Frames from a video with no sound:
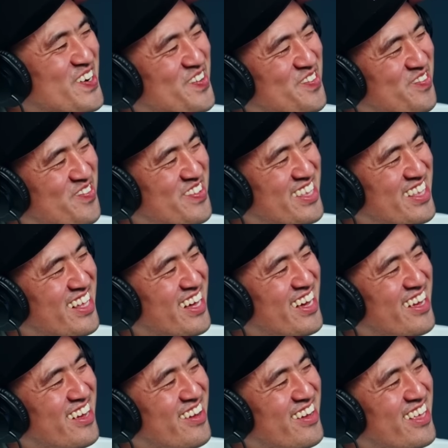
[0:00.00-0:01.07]
yo,
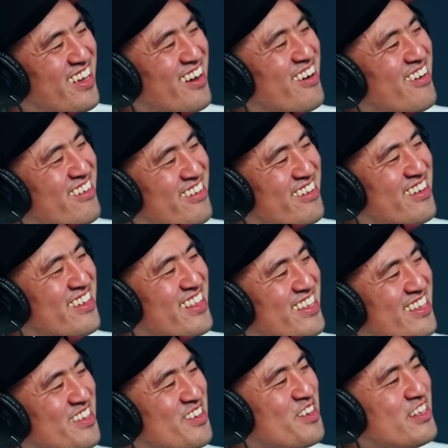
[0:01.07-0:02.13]
like, yo.
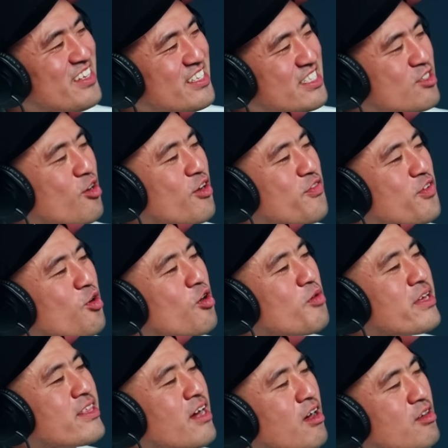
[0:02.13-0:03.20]
So if you
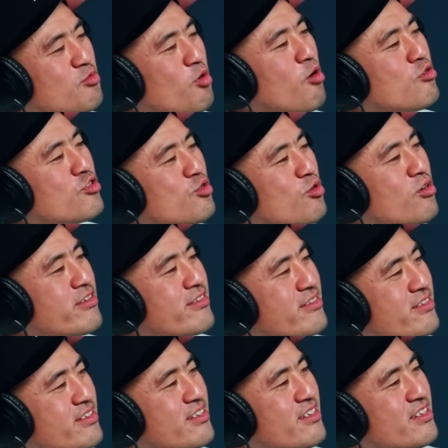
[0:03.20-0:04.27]
go to McDonald's, what would you
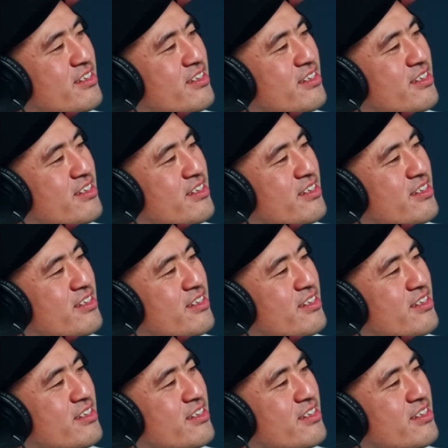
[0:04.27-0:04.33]
order?